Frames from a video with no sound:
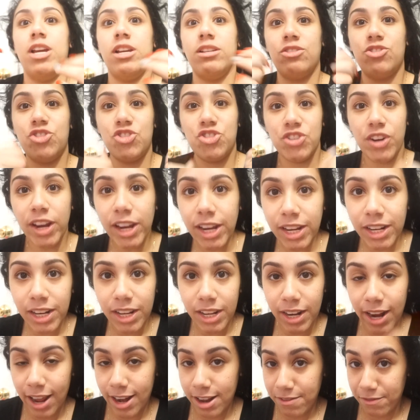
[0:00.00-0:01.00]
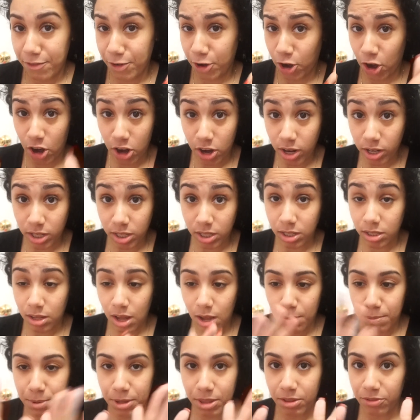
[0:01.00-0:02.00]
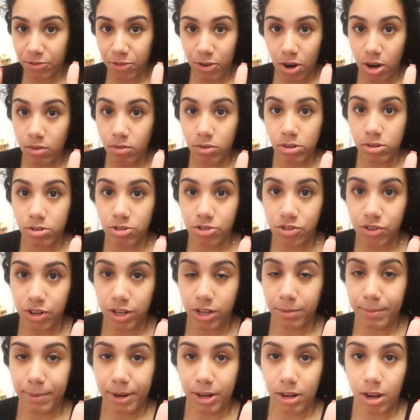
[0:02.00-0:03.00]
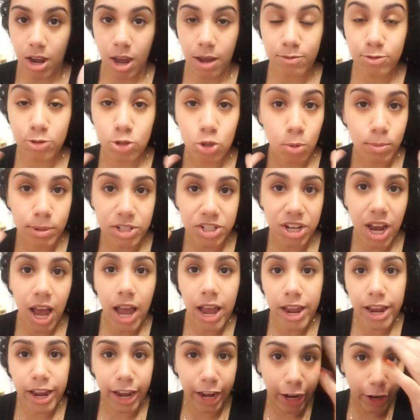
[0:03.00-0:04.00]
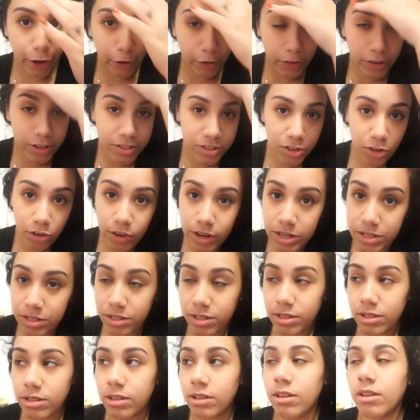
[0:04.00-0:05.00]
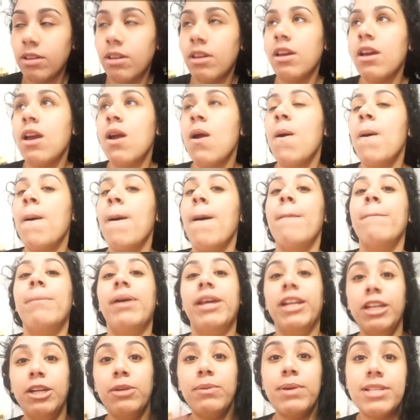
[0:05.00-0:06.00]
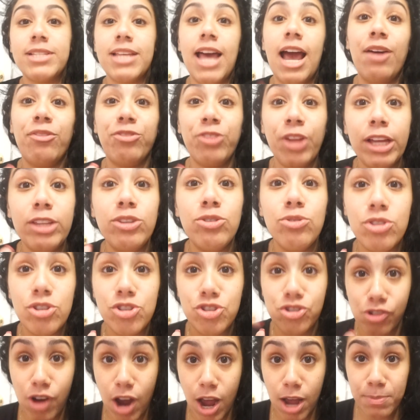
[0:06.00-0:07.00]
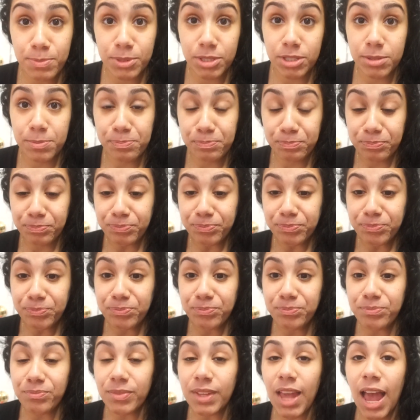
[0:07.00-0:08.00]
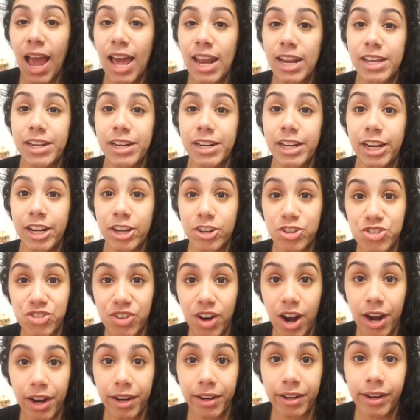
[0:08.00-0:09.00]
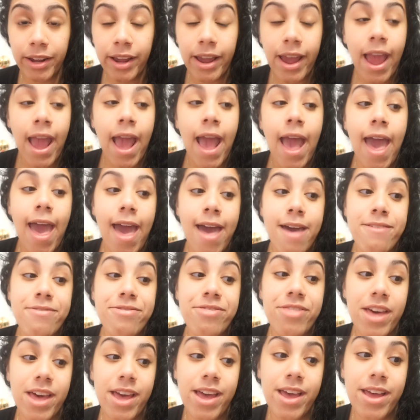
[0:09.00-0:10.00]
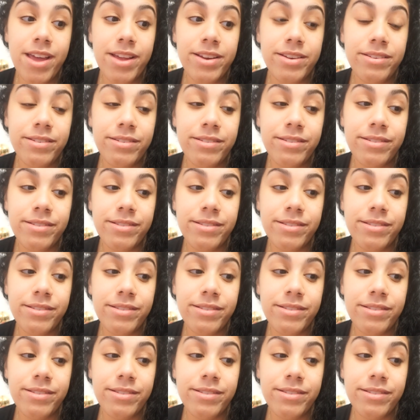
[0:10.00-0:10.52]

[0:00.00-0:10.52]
I straighten it and I leave it curly, I'll be the forever straightening my hair. I have so much hair, it's crazy. But anyways, after I do the drops, I let it air dry and then